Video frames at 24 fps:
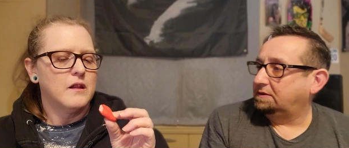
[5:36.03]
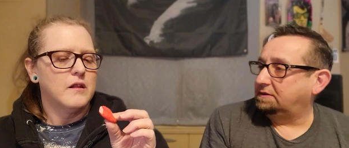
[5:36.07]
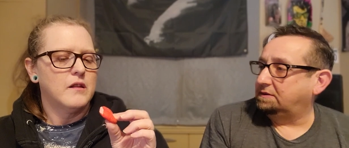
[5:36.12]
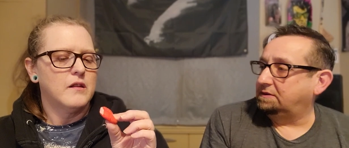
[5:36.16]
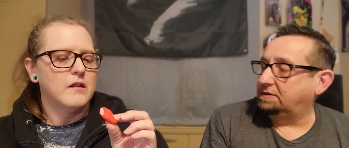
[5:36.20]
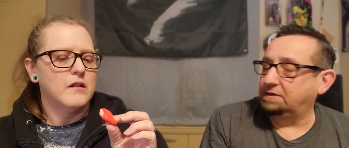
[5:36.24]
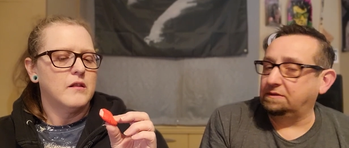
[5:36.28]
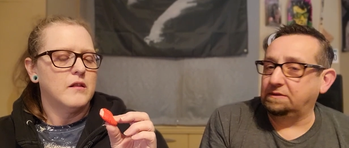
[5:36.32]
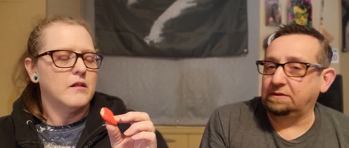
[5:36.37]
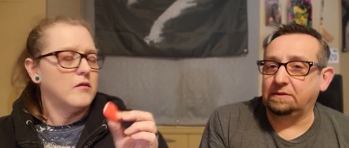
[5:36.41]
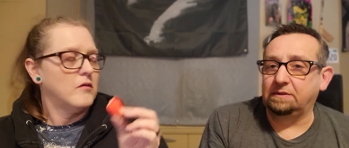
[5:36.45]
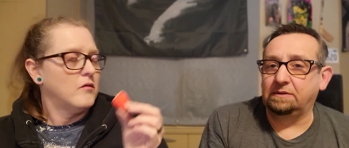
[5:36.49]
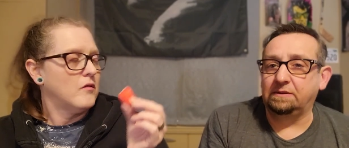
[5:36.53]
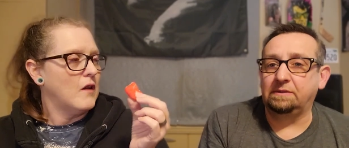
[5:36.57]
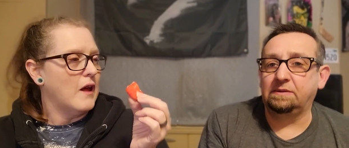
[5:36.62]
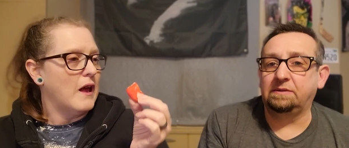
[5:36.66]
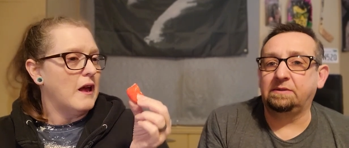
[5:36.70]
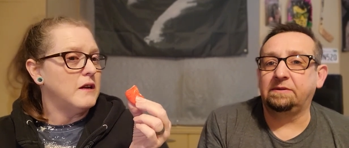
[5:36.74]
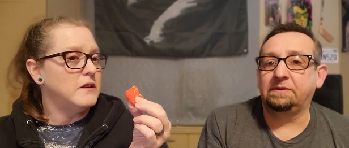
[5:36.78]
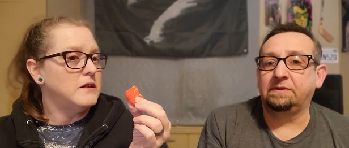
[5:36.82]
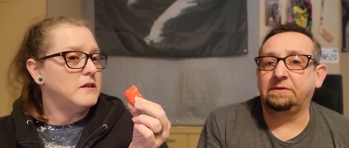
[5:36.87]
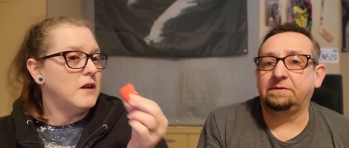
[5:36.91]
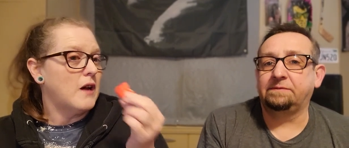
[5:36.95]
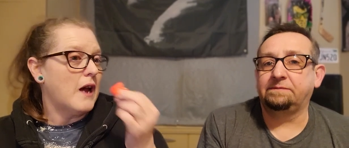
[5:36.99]
Speaker 1: I don't
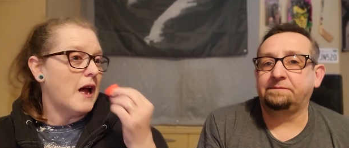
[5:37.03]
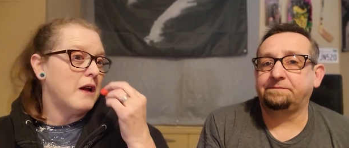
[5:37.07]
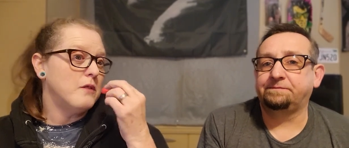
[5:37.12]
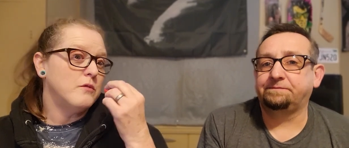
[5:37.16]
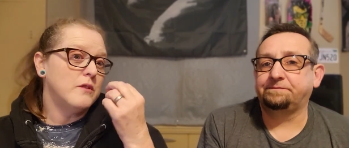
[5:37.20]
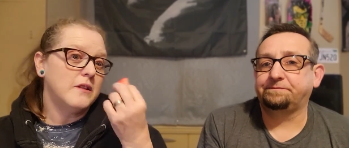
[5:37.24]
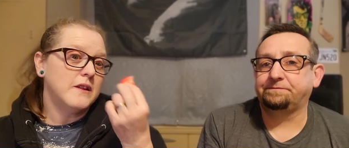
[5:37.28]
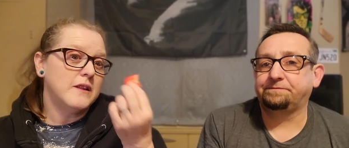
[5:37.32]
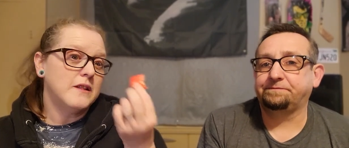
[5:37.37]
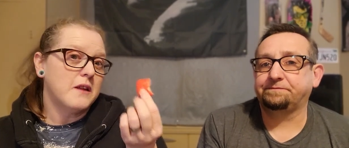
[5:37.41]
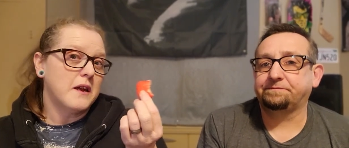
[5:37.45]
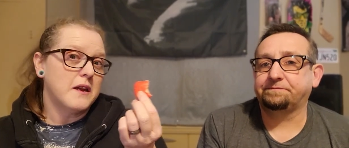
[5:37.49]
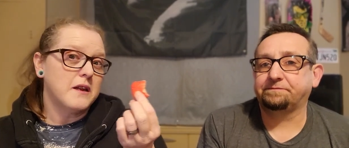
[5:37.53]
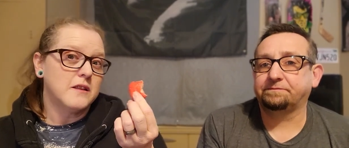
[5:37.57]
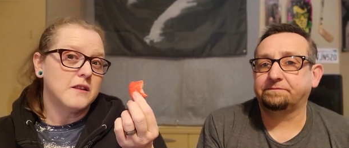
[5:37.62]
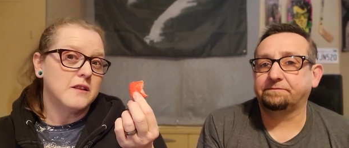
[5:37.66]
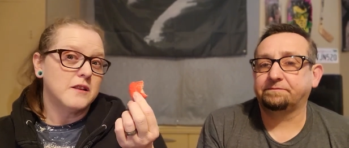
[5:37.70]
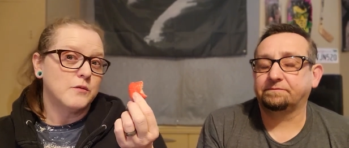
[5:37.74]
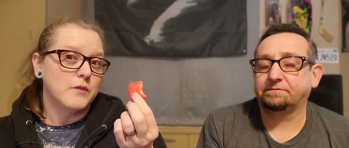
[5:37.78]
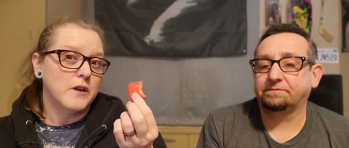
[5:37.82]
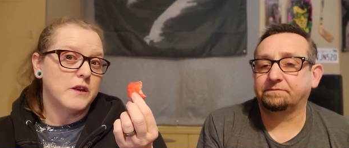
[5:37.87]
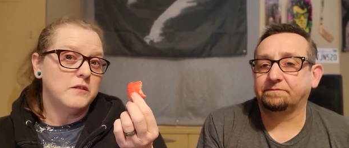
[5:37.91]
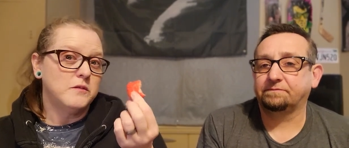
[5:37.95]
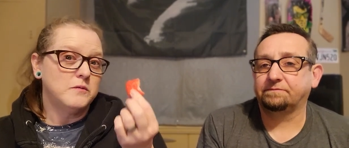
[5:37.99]
know. I really like this
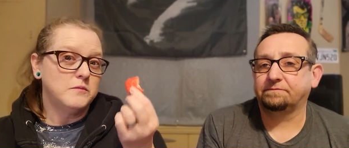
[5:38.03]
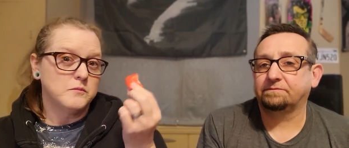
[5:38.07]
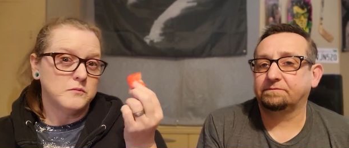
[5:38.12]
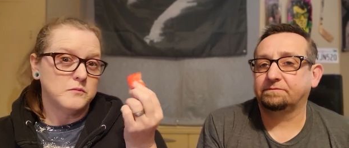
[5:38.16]
one.